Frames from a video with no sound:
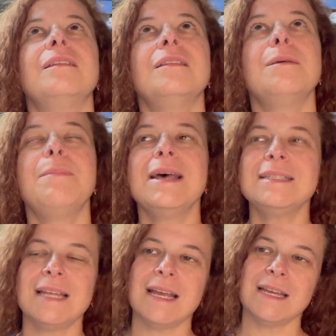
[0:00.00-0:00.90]
the
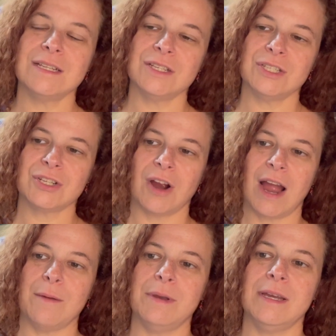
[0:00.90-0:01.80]
best I can
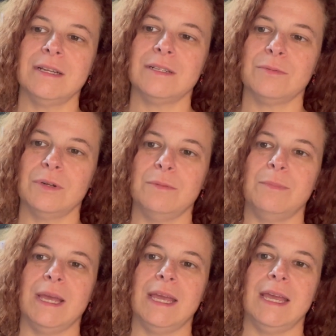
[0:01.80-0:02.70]
describe it would
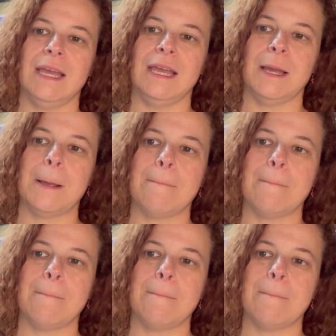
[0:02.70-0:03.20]
be